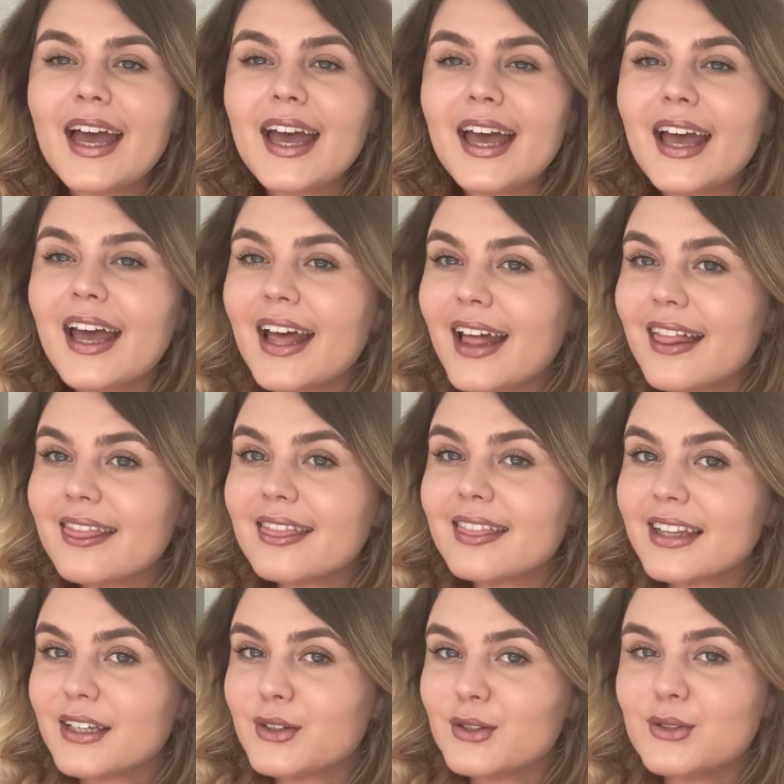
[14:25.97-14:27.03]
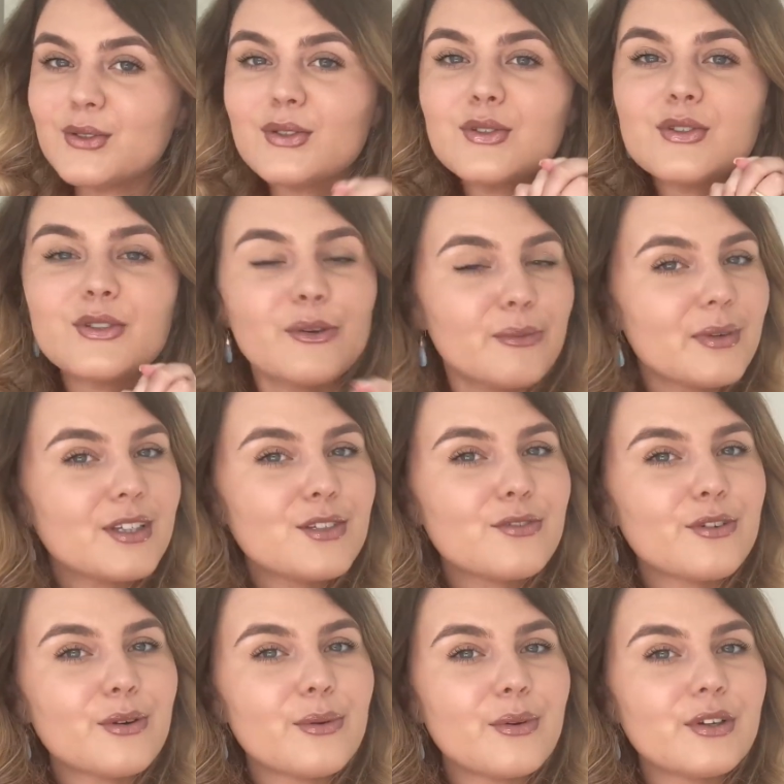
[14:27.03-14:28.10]
and thank you so much
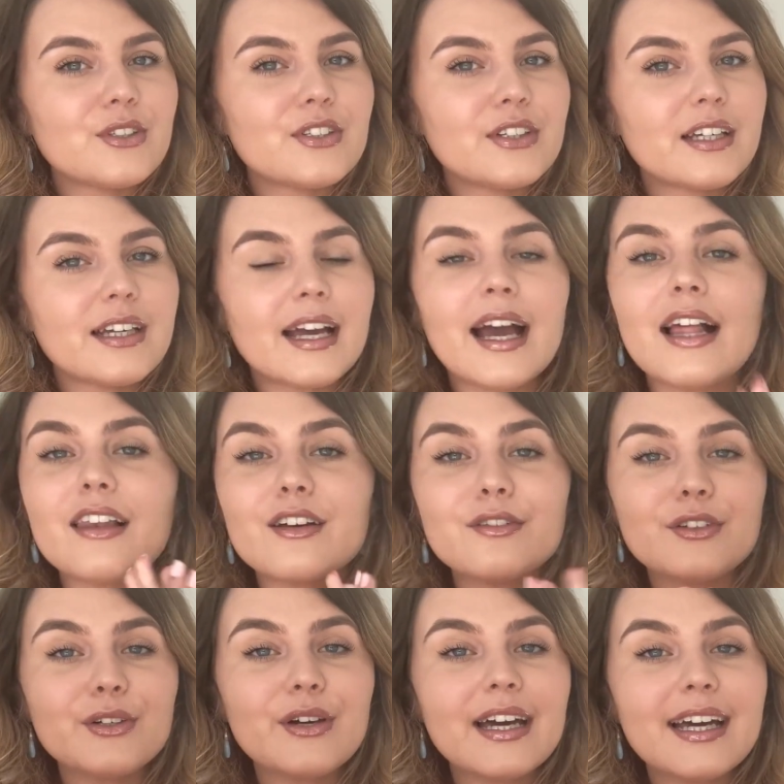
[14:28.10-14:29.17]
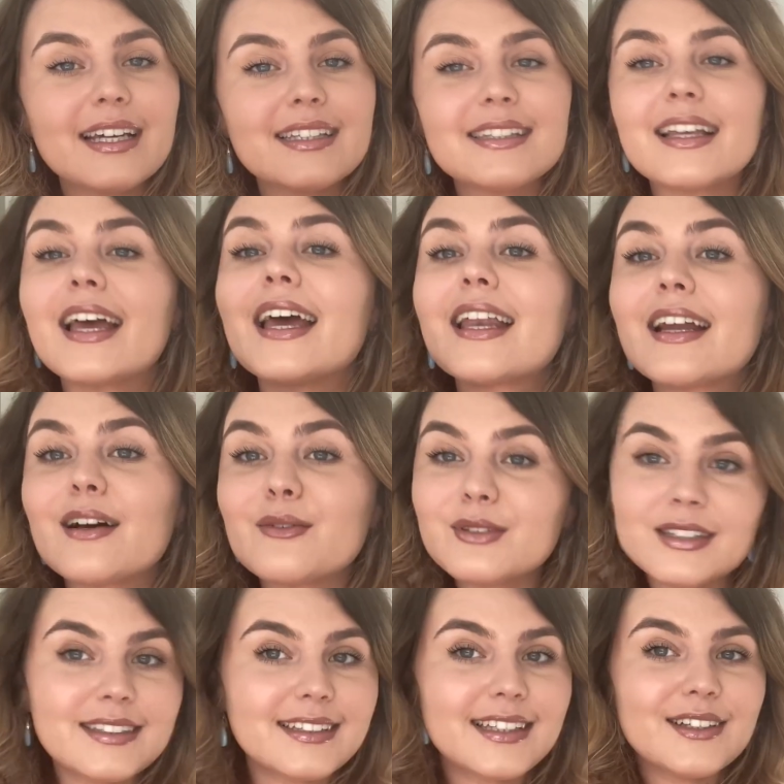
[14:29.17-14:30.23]
for watching. I love you guys, and I
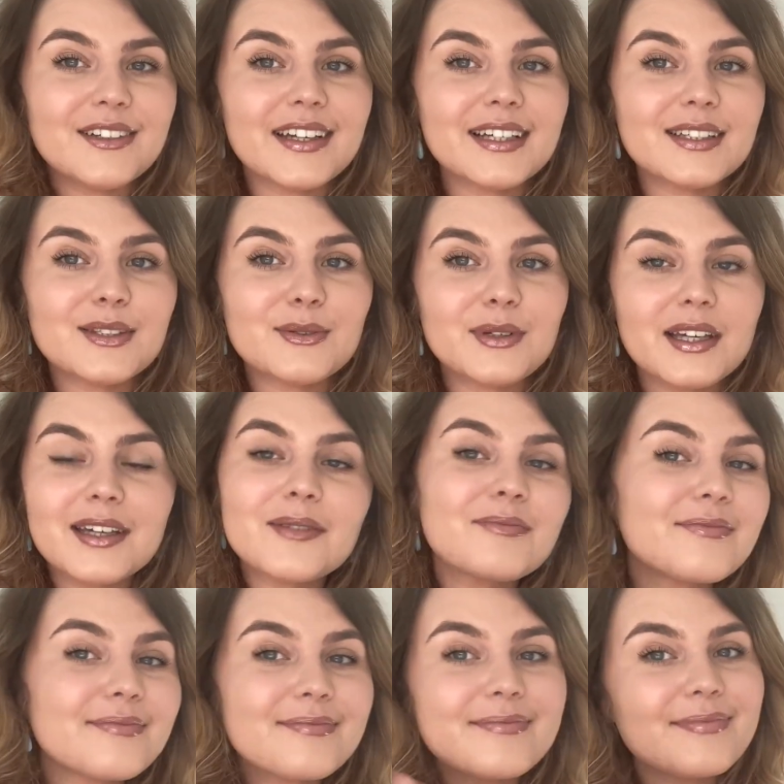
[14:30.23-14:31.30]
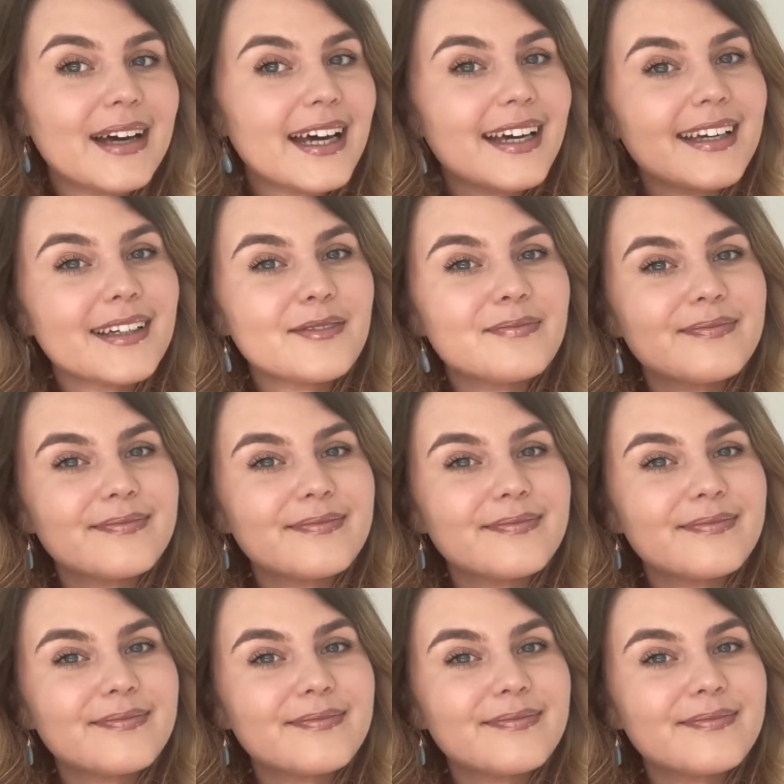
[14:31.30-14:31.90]
will see you next week. Bye!